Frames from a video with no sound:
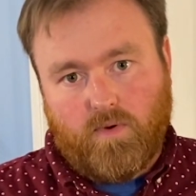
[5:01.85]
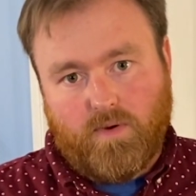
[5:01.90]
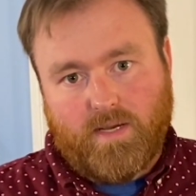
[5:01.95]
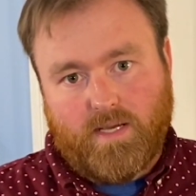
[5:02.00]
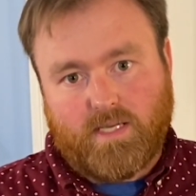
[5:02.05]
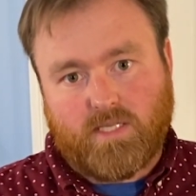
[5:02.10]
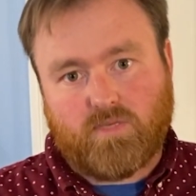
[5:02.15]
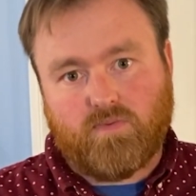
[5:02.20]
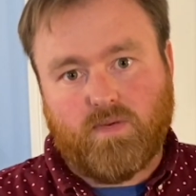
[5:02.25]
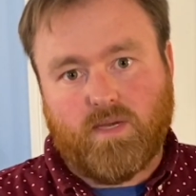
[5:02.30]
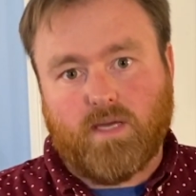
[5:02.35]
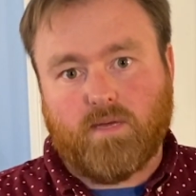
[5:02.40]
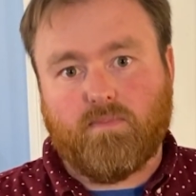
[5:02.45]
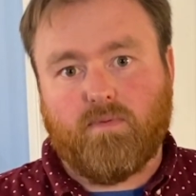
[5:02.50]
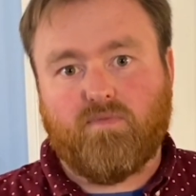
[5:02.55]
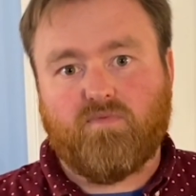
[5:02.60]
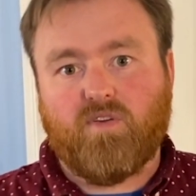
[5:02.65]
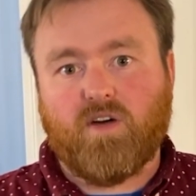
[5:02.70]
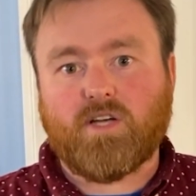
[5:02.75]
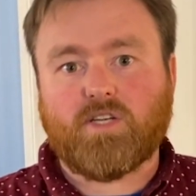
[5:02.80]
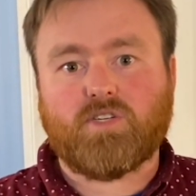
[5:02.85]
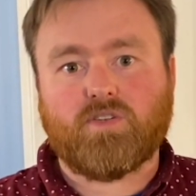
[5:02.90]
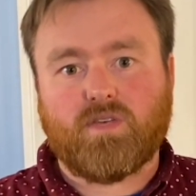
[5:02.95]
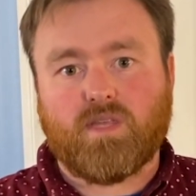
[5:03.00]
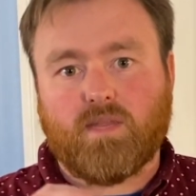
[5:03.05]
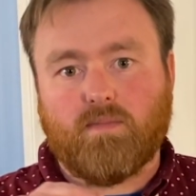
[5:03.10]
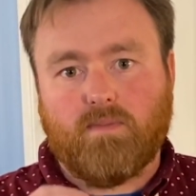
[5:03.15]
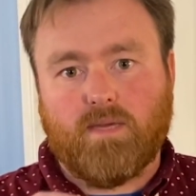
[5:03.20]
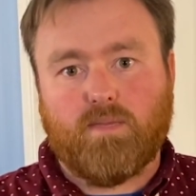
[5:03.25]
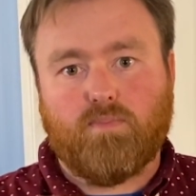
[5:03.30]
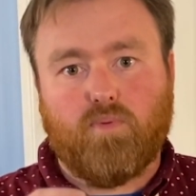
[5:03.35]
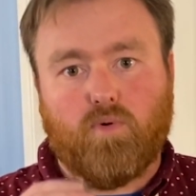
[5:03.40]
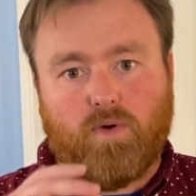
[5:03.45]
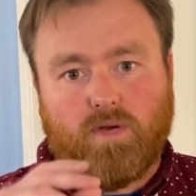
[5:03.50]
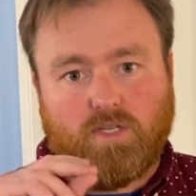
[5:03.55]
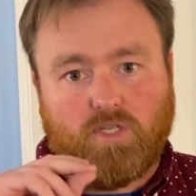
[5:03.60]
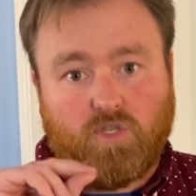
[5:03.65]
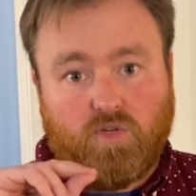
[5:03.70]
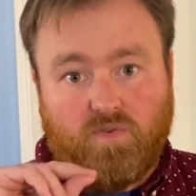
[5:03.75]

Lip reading: next week, but functionally the midpoint should